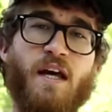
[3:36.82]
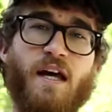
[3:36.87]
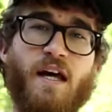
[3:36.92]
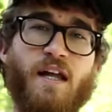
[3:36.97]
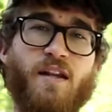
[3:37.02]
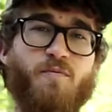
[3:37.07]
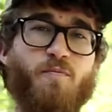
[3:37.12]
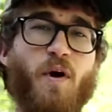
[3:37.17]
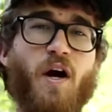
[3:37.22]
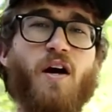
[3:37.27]

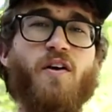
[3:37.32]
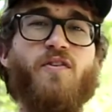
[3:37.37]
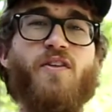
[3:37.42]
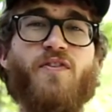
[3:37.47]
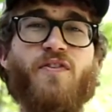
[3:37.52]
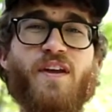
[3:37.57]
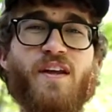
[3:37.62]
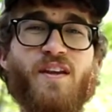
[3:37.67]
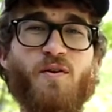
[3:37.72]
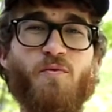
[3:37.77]
it's part of the
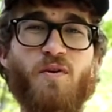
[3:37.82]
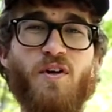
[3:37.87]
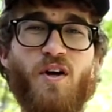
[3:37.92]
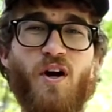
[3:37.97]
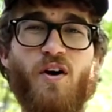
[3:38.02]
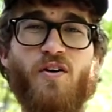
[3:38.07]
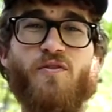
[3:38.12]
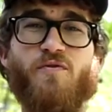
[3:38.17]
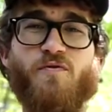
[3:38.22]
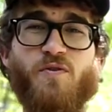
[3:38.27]
thing that we
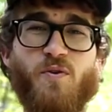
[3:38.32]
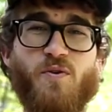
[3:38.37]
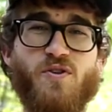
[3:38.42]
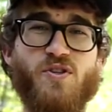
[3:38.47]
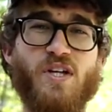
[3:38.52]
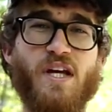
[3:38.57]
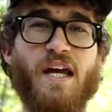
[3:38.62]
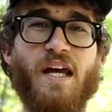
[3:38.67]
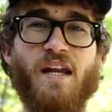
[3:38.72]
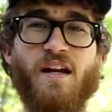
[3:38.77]
call the food
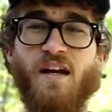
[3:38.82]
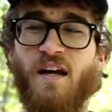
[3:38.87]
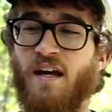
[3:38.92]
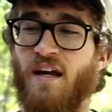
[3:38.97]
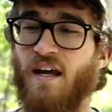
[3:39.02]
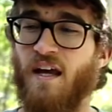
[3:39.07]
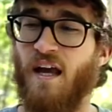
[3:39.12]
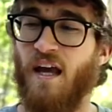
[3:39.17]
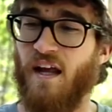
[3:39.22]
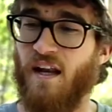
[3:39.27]
chain
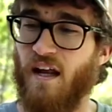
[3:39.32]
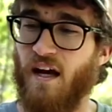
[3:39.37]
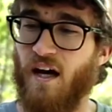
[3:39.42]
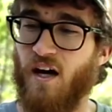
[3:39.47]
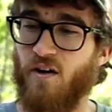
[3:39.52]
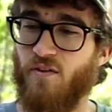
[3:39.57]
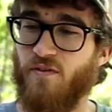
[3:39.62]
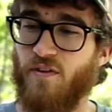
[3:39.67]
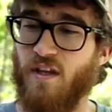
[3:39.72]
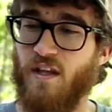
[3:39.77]
and a
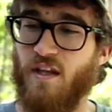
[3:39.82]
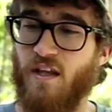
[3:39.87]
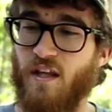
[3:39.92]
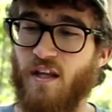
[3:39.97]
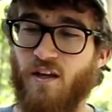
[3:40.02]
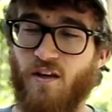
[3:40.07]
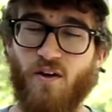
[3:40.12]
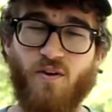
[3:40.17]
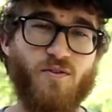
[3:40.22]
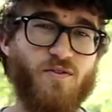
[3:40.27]

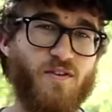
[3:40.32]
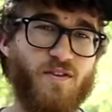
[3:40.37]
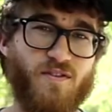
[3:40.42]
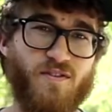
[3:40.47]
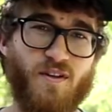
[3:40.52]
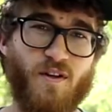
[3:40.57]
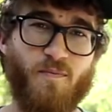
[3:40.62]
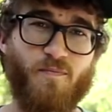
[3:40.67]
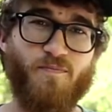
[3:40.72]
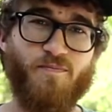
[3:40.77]
healthy
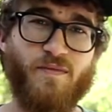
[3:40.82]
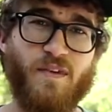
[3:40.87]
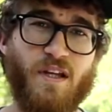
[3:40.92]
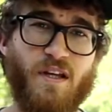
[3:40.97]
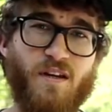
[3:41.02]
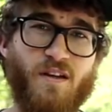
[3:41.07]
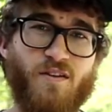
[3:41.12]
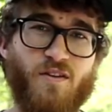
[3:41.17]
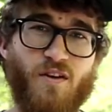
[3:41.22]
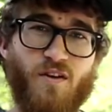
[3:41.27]
ecosystem.
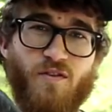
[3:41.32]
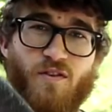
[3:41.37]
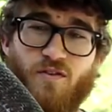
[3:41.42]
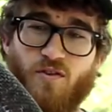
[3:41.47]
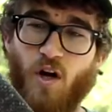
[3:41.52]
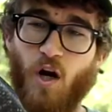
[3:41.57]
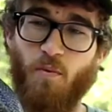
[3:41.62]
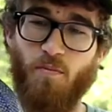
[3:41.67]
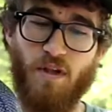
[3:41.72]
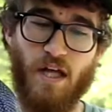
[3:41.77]
So these
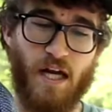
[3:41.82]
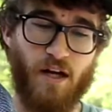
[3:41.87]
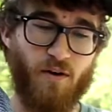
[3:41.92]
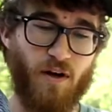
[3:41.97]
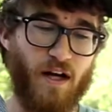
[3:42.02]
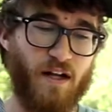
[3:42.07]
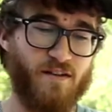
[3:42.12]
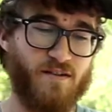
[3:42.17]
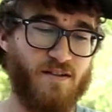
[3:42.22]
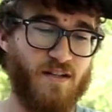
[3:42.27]
are our black
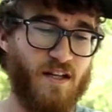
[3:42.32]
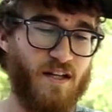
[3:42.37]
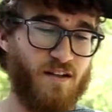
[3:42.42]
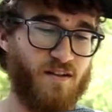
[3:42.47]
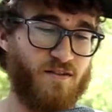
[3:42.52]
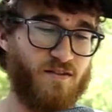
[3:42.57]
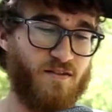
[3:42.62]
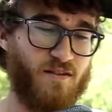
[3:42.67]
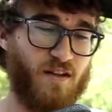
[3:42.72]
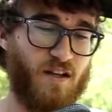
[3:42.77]
rat
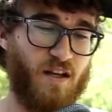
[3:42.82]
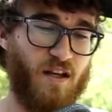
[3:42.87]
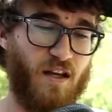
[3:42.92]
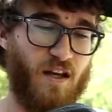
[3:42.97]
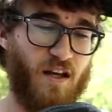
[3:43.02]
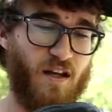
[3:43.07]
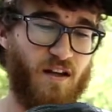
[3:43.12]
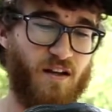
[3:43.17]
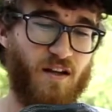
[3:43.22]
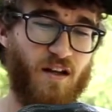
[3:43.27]
snakes,
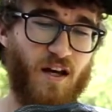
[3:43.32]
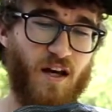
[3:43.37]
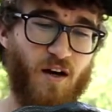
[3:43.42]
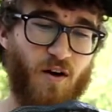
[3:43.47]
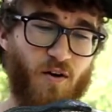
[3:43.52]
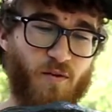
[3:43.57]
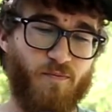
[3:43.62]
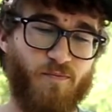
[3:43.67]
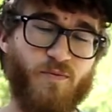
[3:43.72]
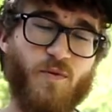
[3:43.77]
and
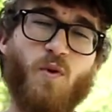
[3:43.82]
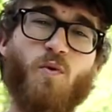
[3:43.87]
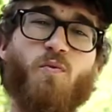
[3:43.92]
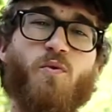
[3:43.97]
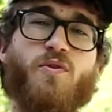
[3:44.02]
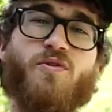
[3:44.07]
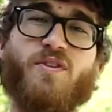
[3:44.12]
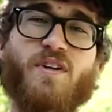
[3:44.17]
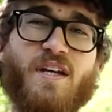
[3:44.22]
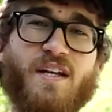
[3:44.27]

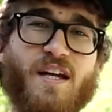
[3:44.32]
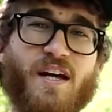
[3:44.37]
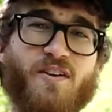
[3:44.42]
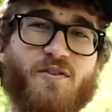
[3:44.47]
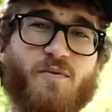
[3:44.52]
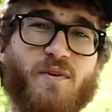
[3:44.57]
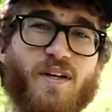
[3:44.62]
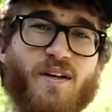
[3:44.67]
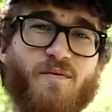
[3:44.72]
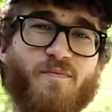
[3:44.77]
we'll see you
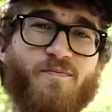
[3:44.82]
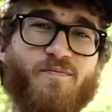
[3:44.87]
next week.